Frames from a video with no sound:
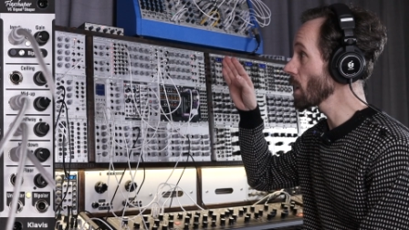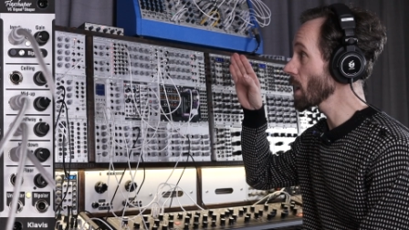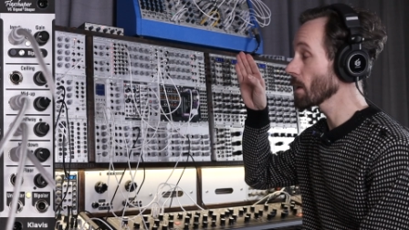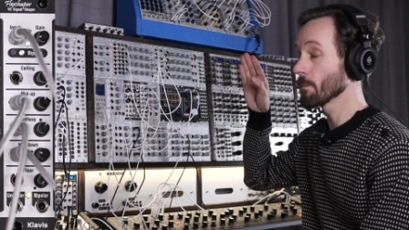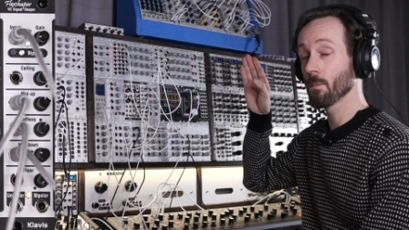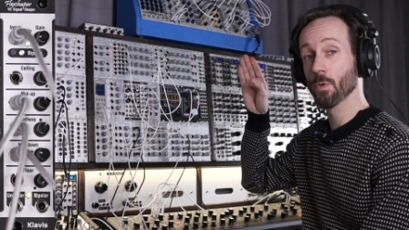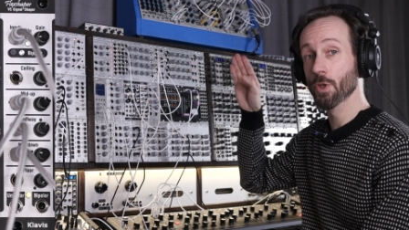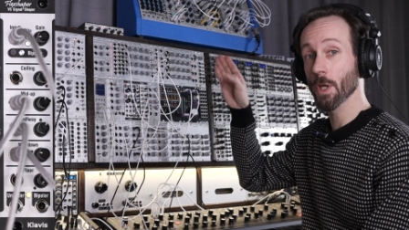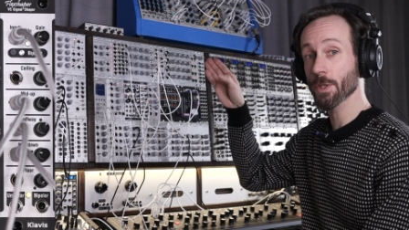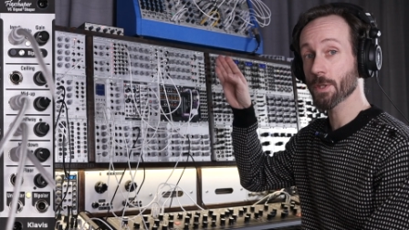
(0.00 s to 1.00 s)
I'm
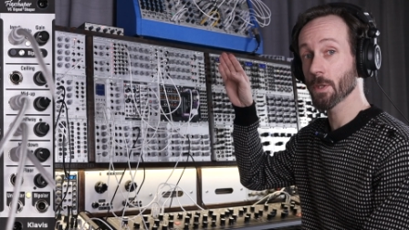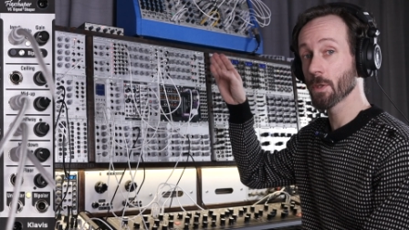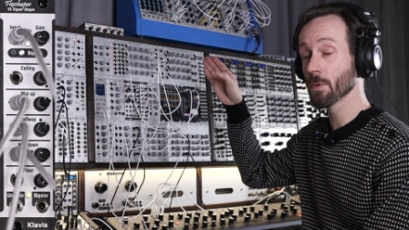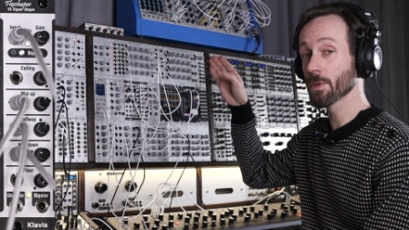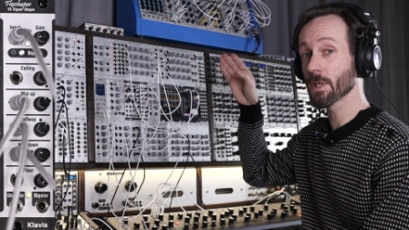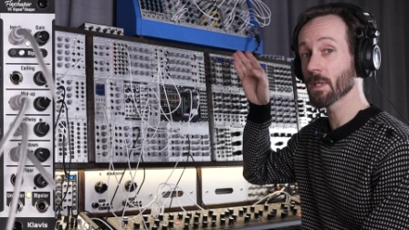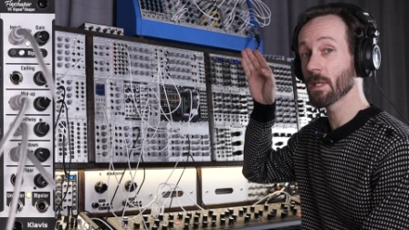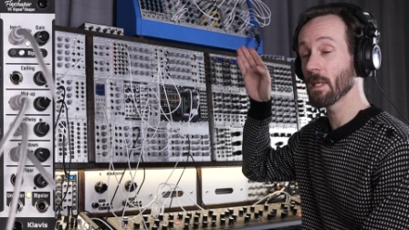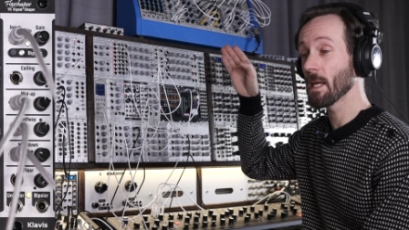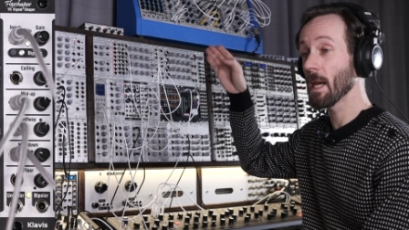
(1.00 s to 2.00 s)
just using
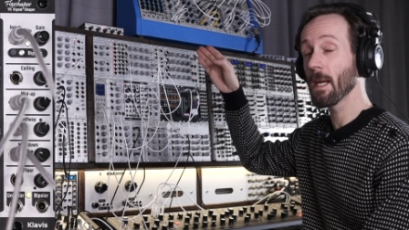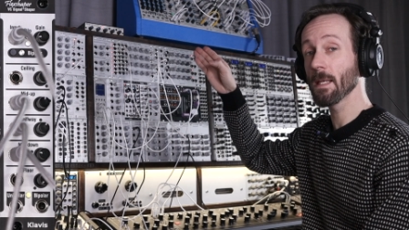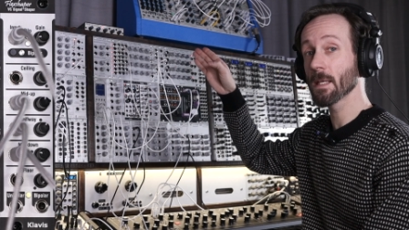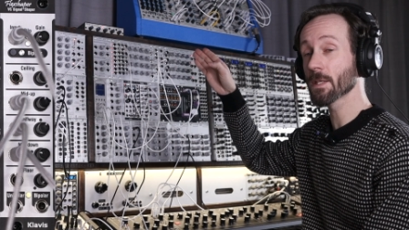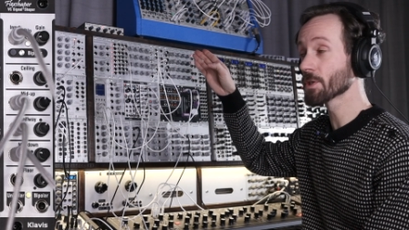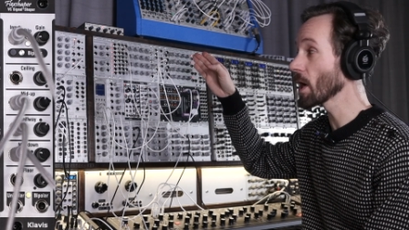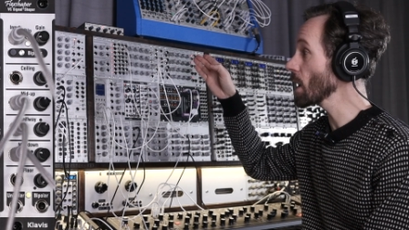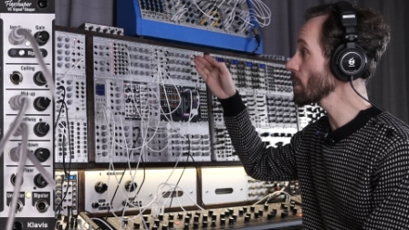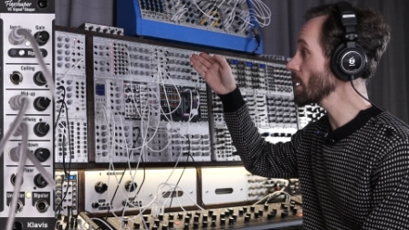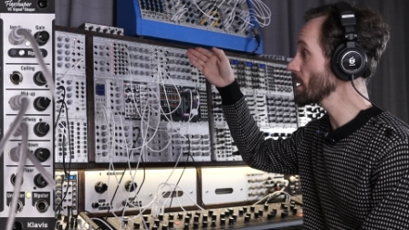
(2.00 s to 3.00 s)
the
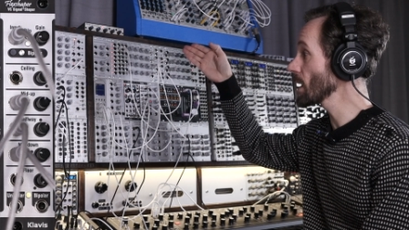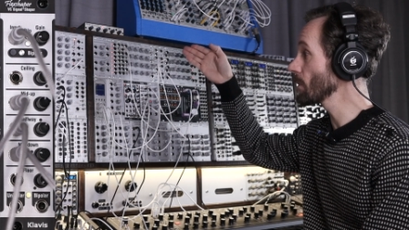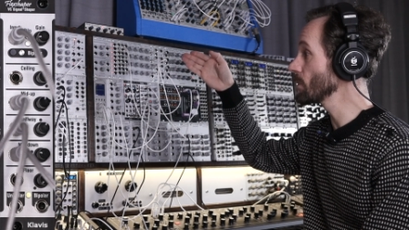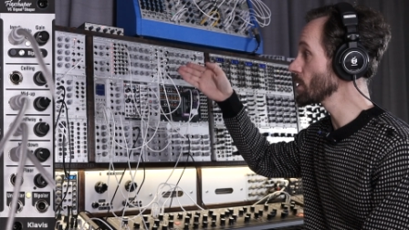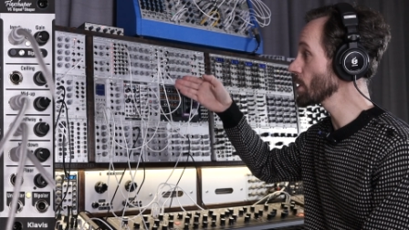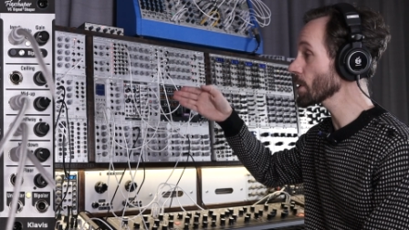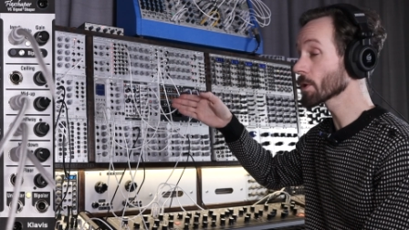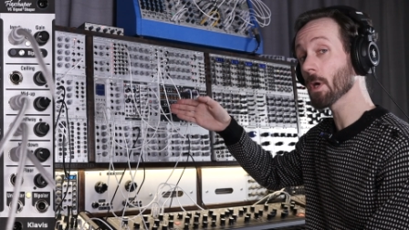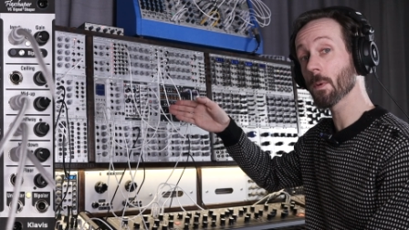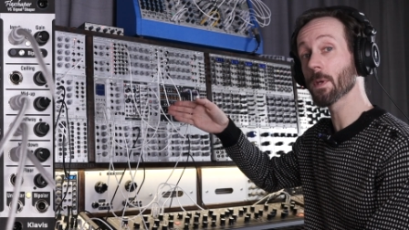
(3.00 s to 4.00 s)
ADSR and I'm
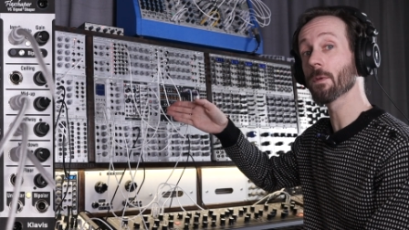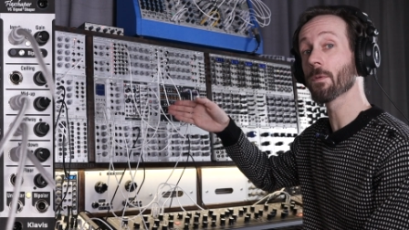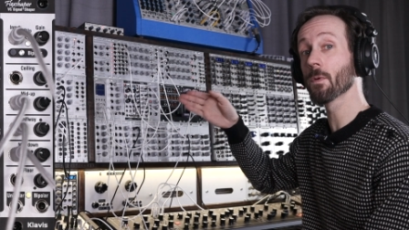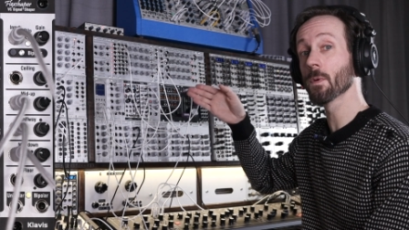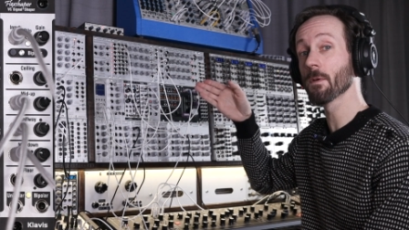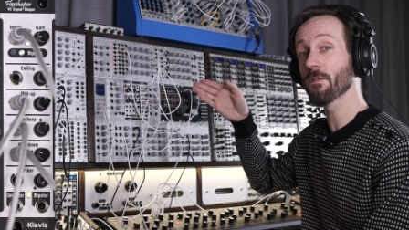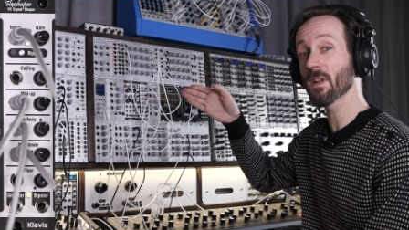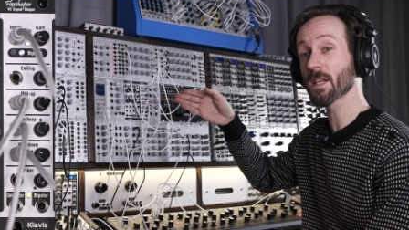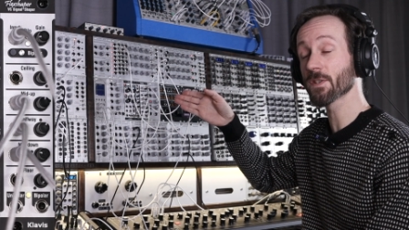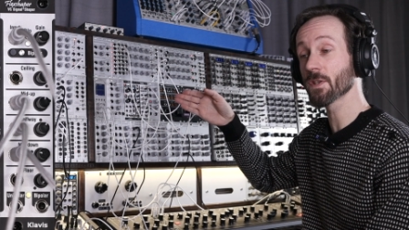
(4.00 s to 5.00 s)
not going through the
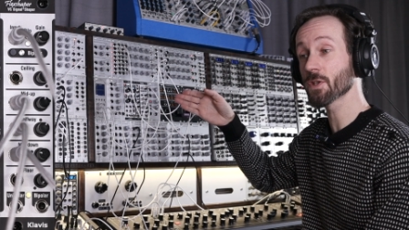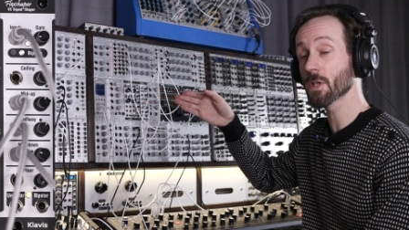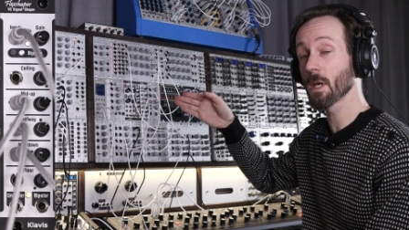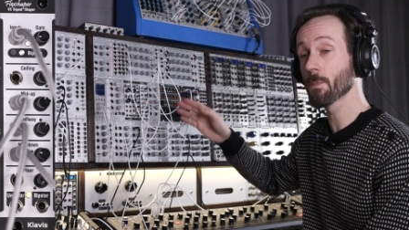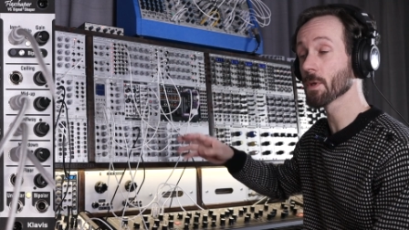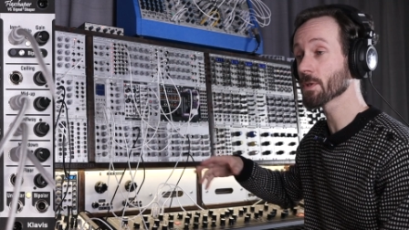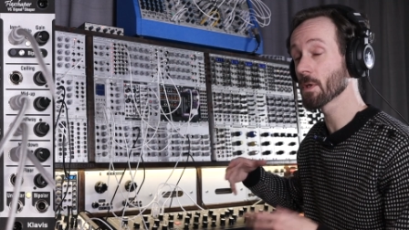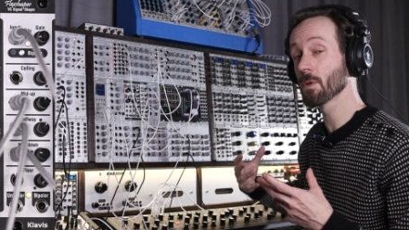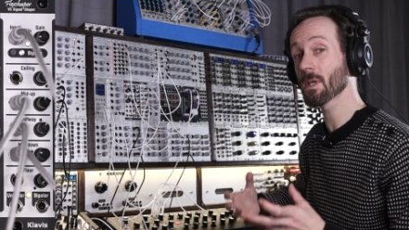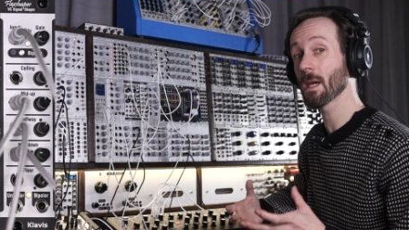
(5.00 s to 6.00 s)
flex shaper so
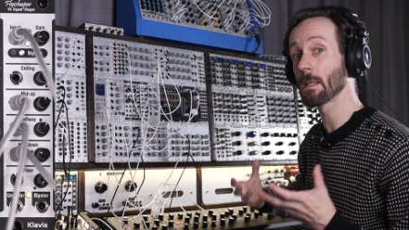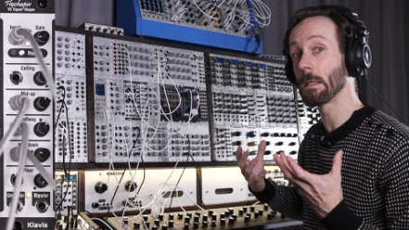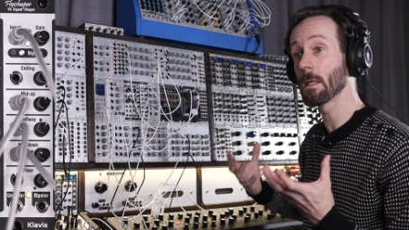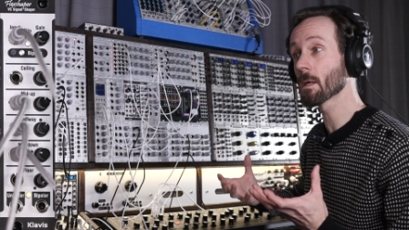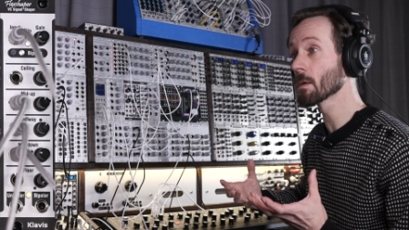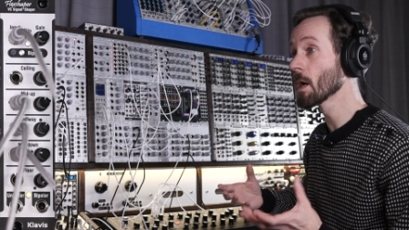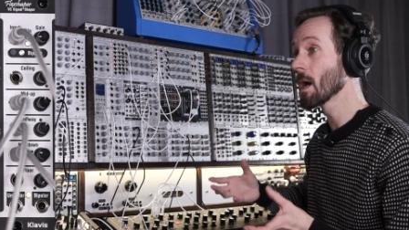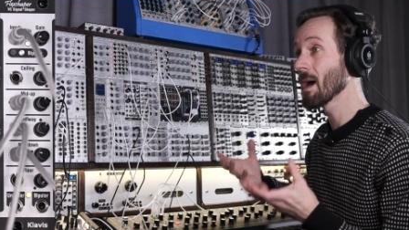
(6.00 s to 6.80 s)
you can hear